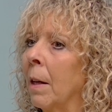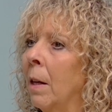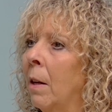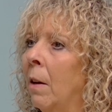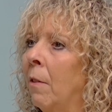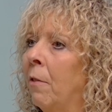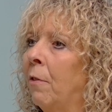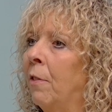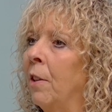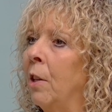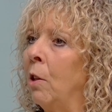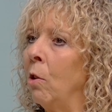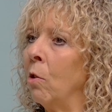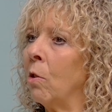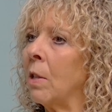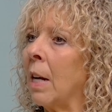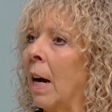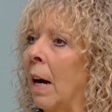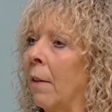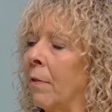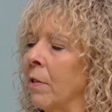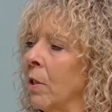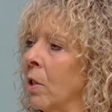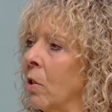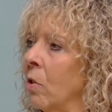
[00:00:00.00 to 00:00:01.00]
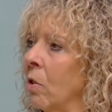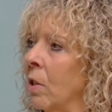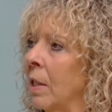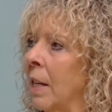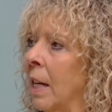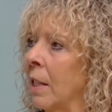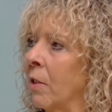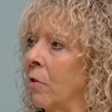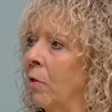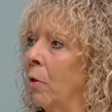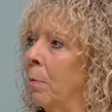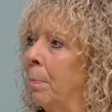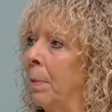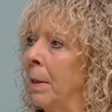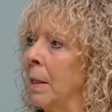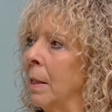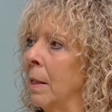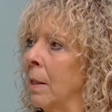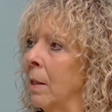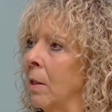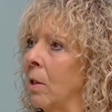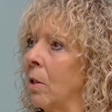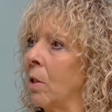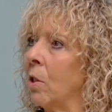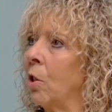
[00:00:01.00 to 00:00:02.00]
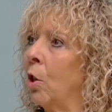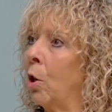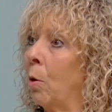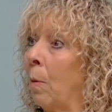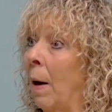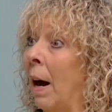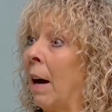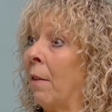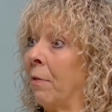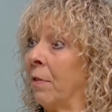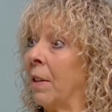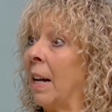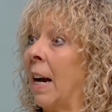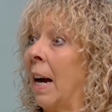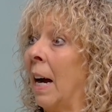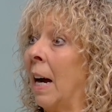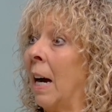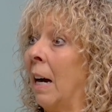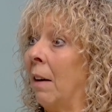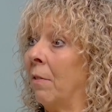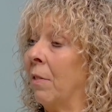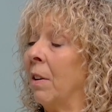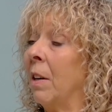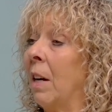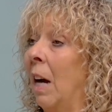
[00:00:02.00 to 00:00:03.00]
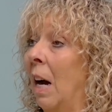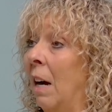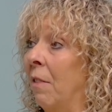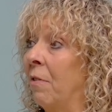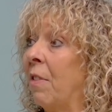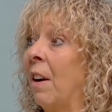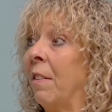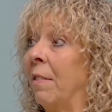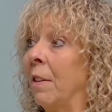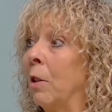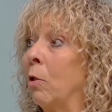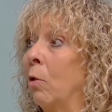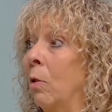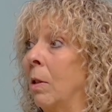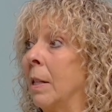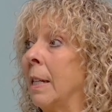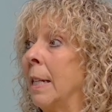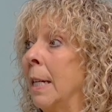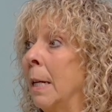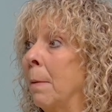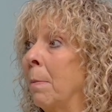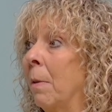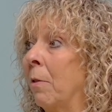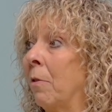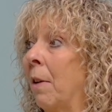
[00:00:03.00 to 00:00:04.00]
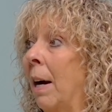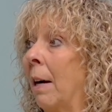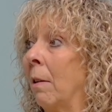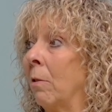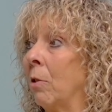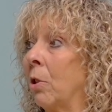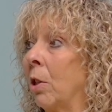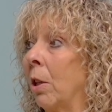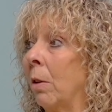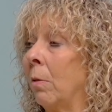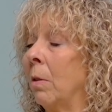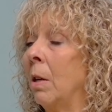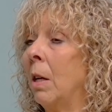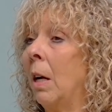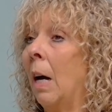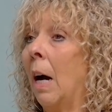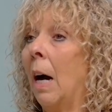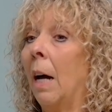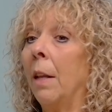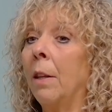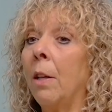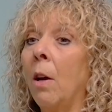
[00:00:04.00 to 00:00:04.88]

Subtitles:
for you to have a successful business, you have to have a very good team around you. And the